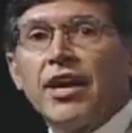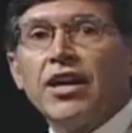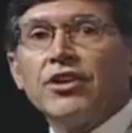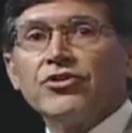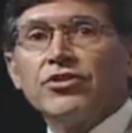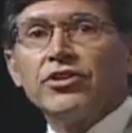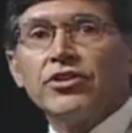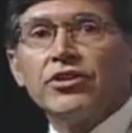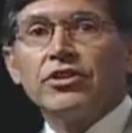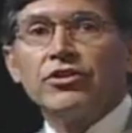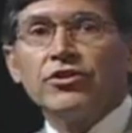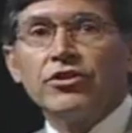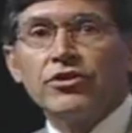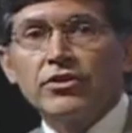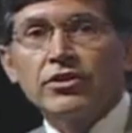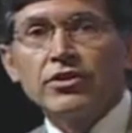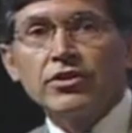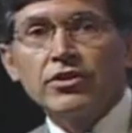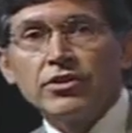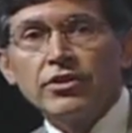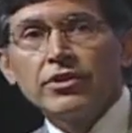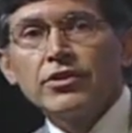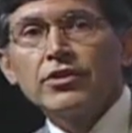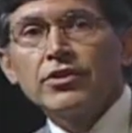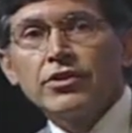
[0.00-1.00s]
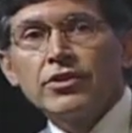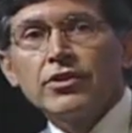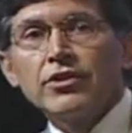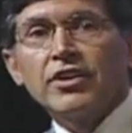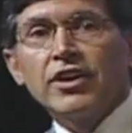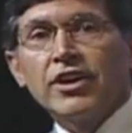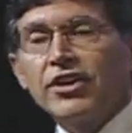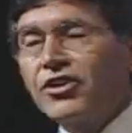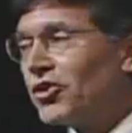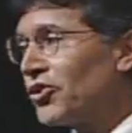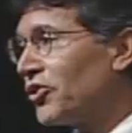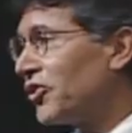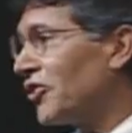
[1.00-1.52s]
catch it in your
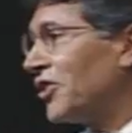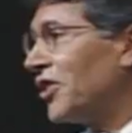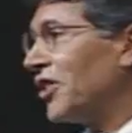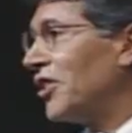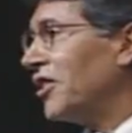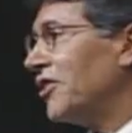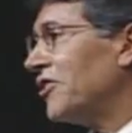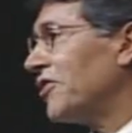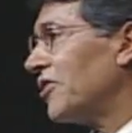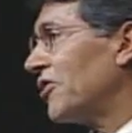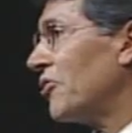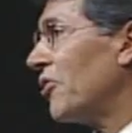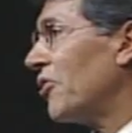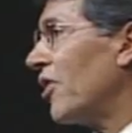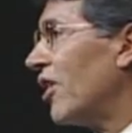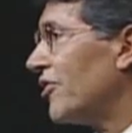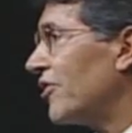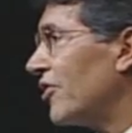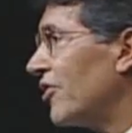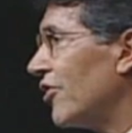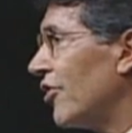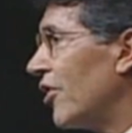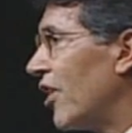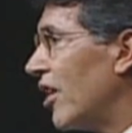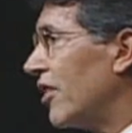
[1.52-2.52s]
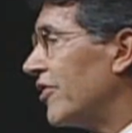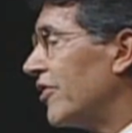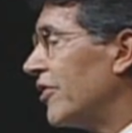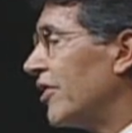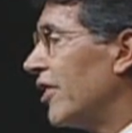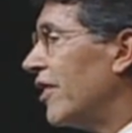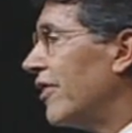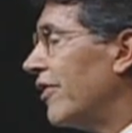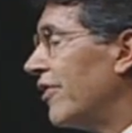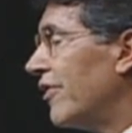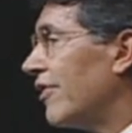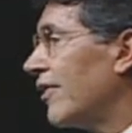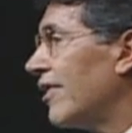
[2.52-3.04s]
and your cities across the United
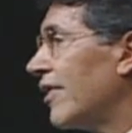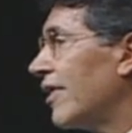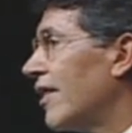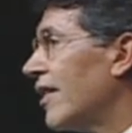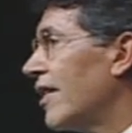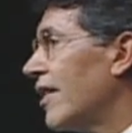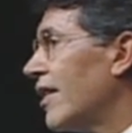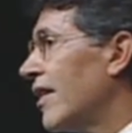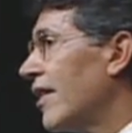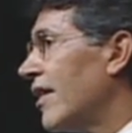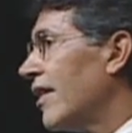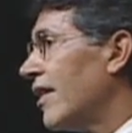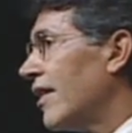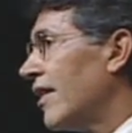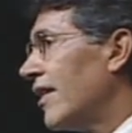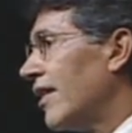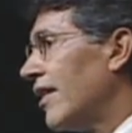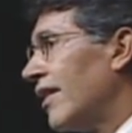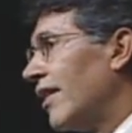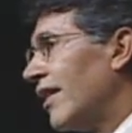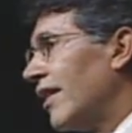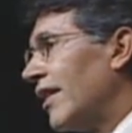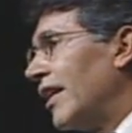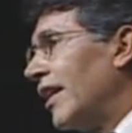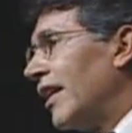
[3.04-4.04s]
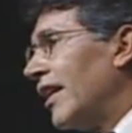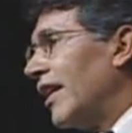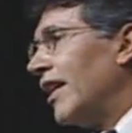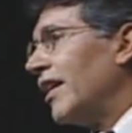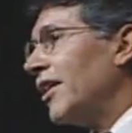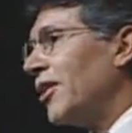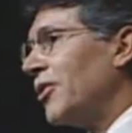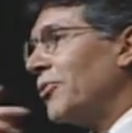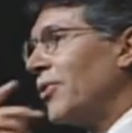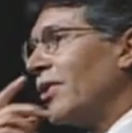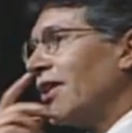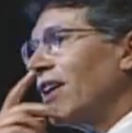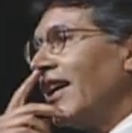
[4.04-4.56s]
States.
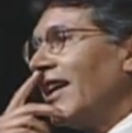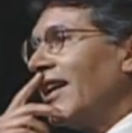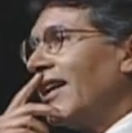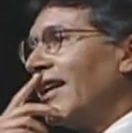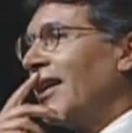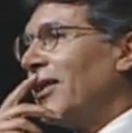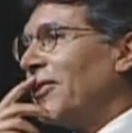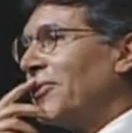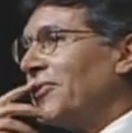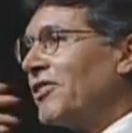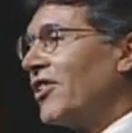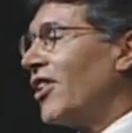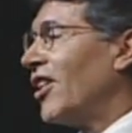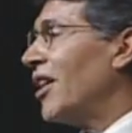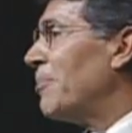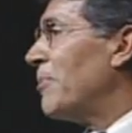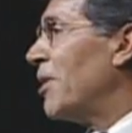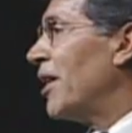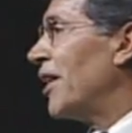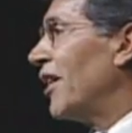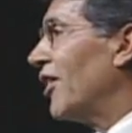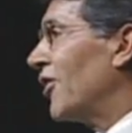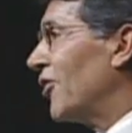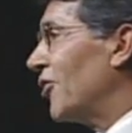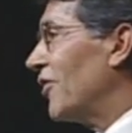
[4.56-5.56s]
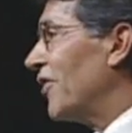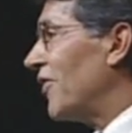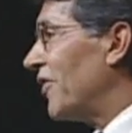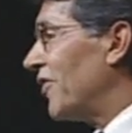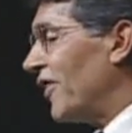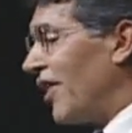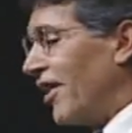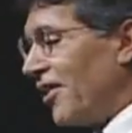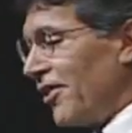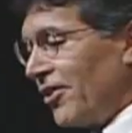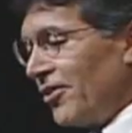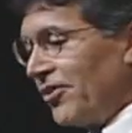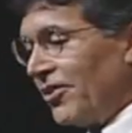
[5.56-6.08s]
Anyway, I, I was commenting on this
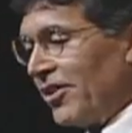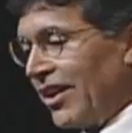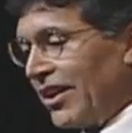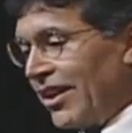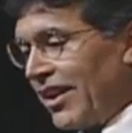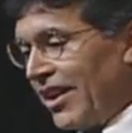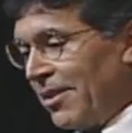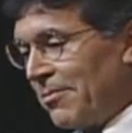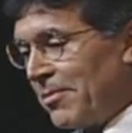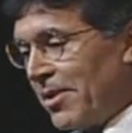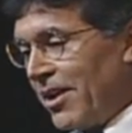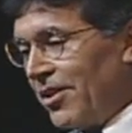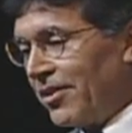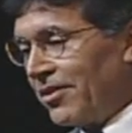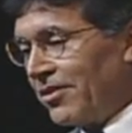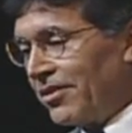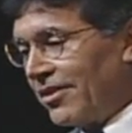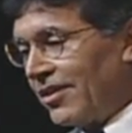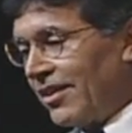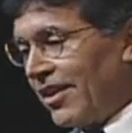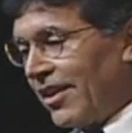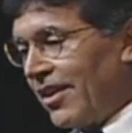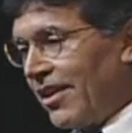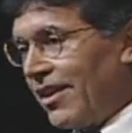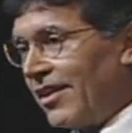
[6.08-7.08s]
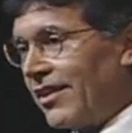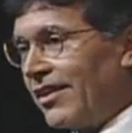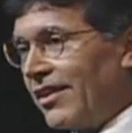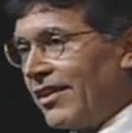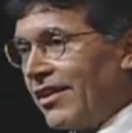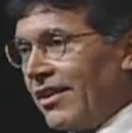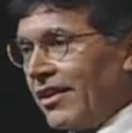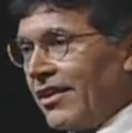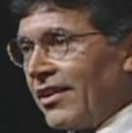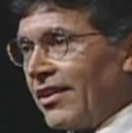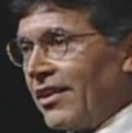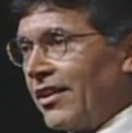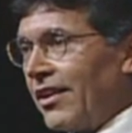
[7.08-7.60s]
article that came out uh,
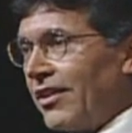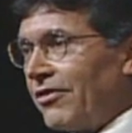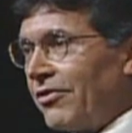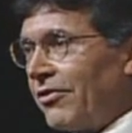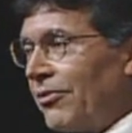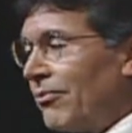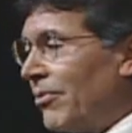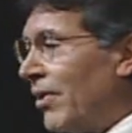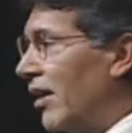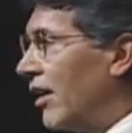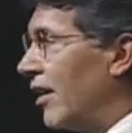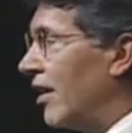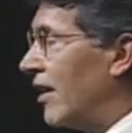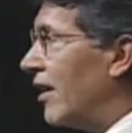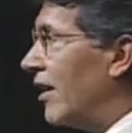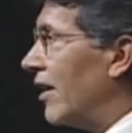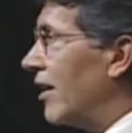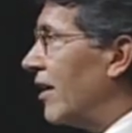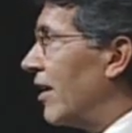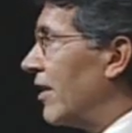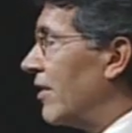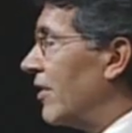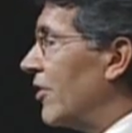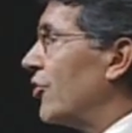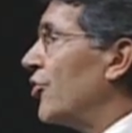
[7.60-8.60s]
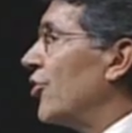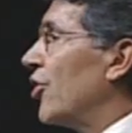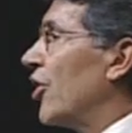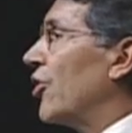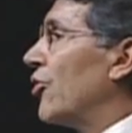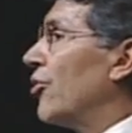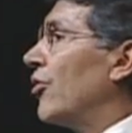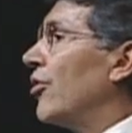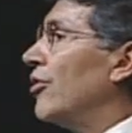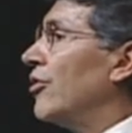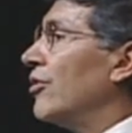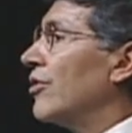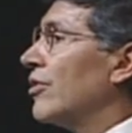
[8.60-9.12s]
uh, from uh, the
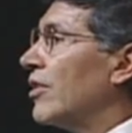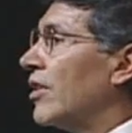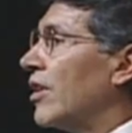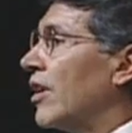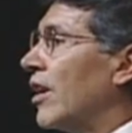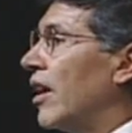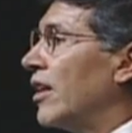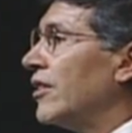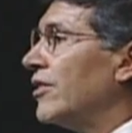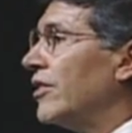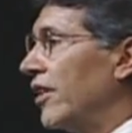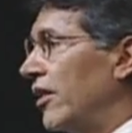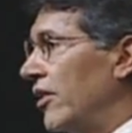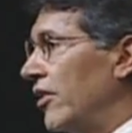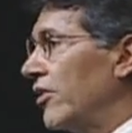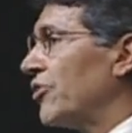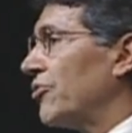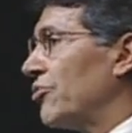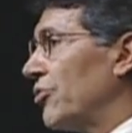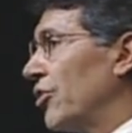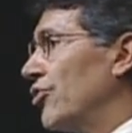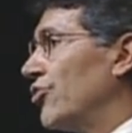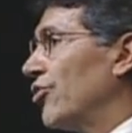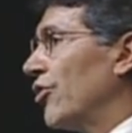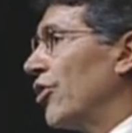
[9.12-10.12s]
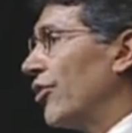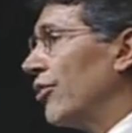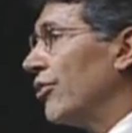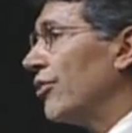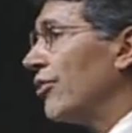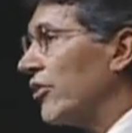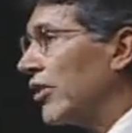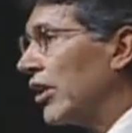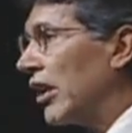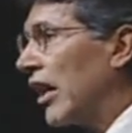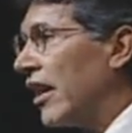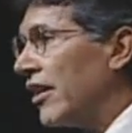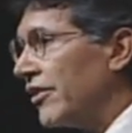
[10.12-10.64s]
General uh, Dentistry Journal,
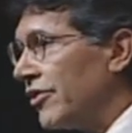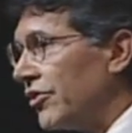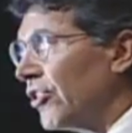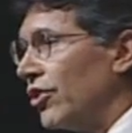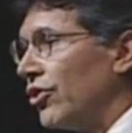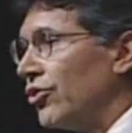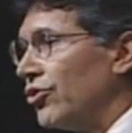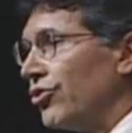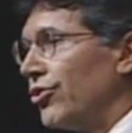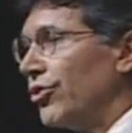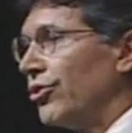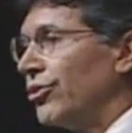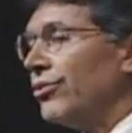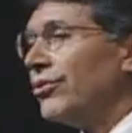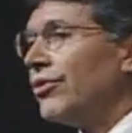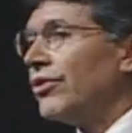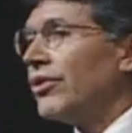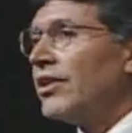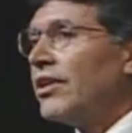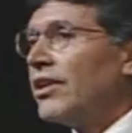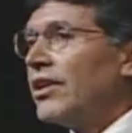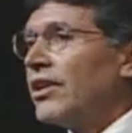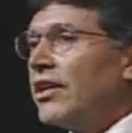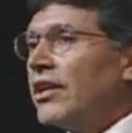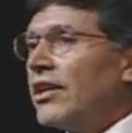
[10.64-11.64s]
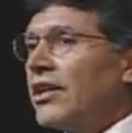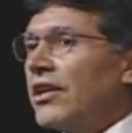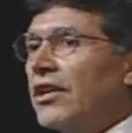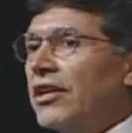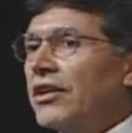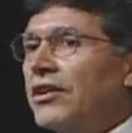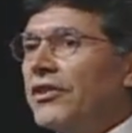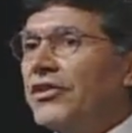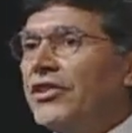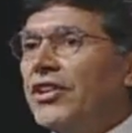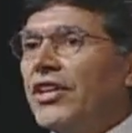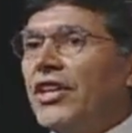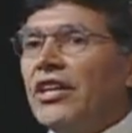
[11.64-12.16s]
the last issue.
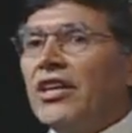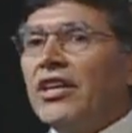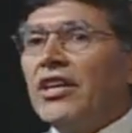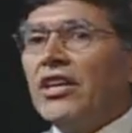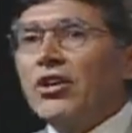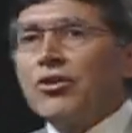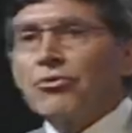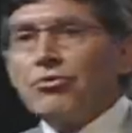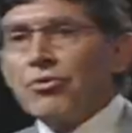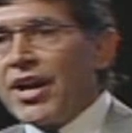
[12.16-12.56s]
They are